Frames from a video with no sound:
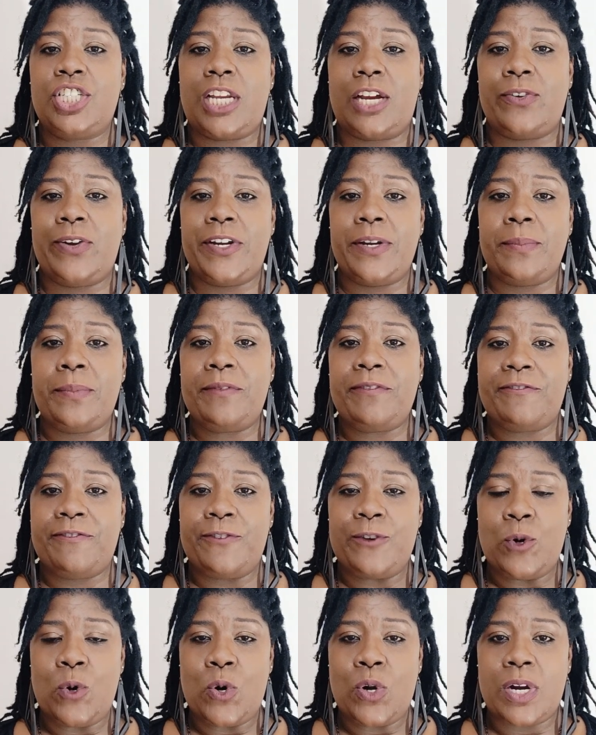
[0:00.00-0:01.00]
chakra number
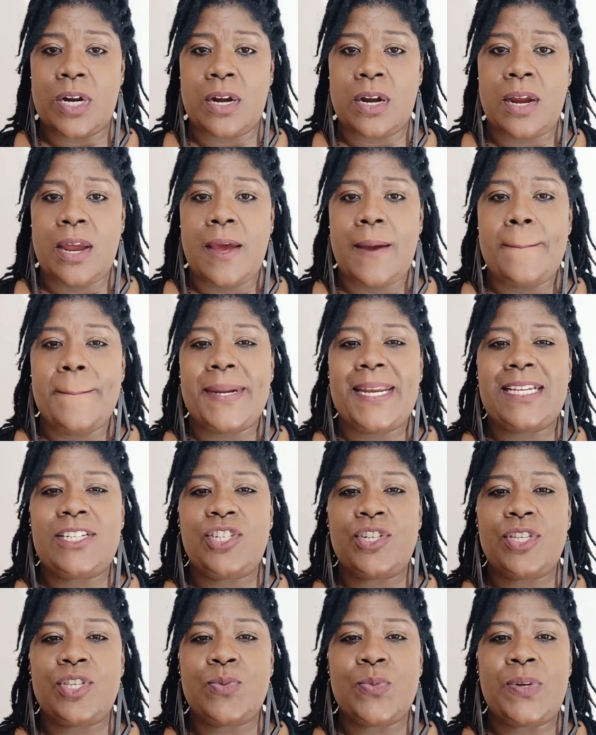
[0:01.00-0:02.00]
4, but I
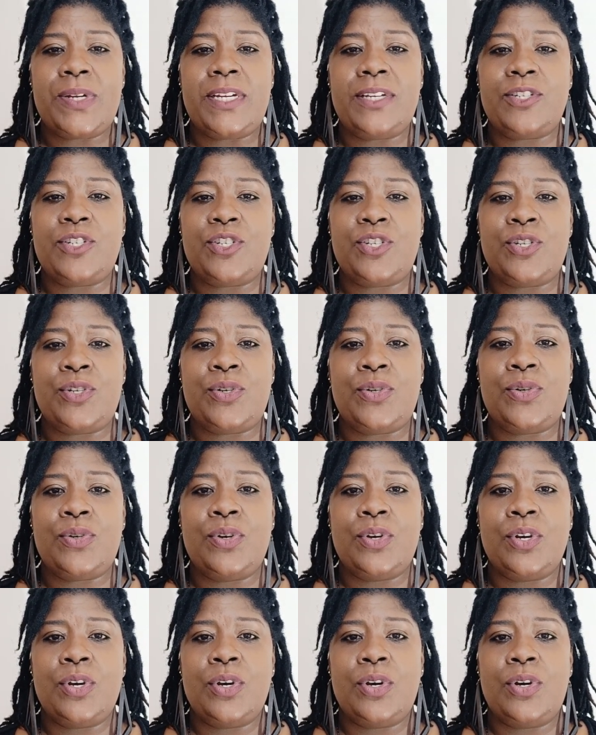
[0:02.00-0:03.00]
just wanted to